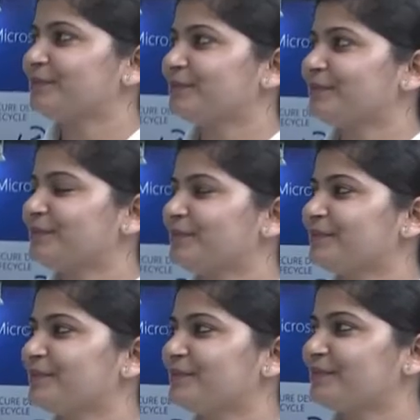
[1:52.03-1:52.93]

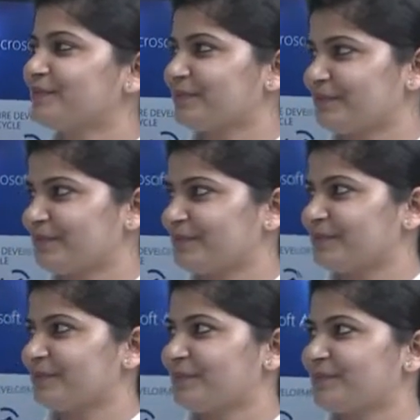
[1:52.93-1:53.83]

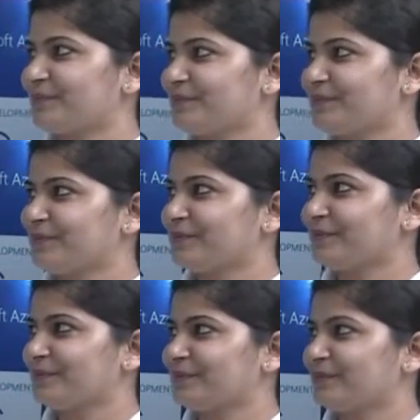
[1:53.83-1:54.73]

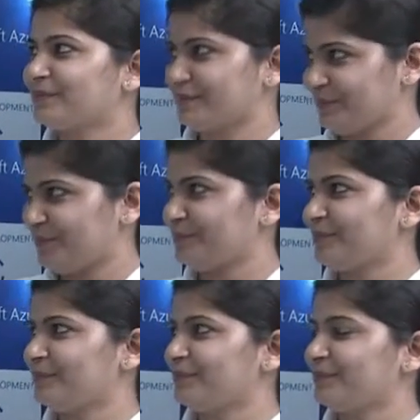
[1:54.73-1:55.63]

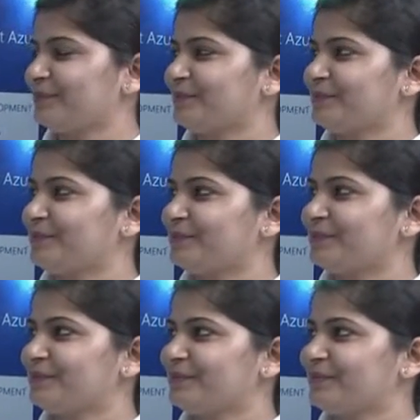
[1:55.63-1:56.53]

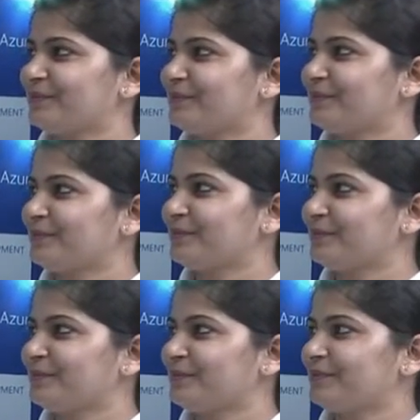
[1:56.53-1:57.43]

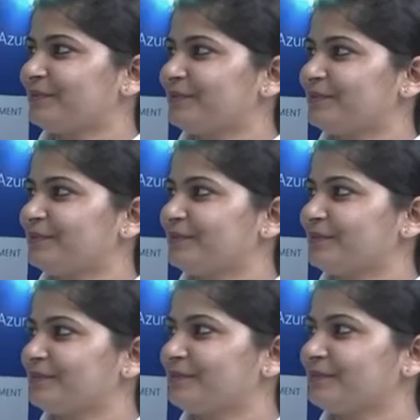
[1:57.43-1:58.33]

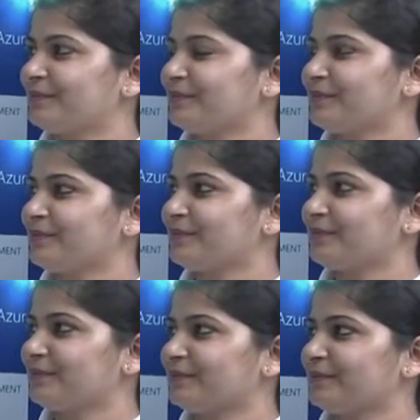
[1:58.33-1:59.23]

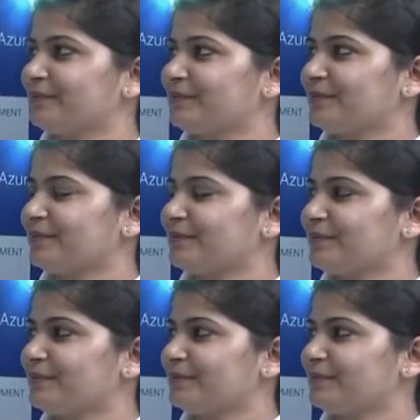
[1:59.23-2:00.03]
(not speaking)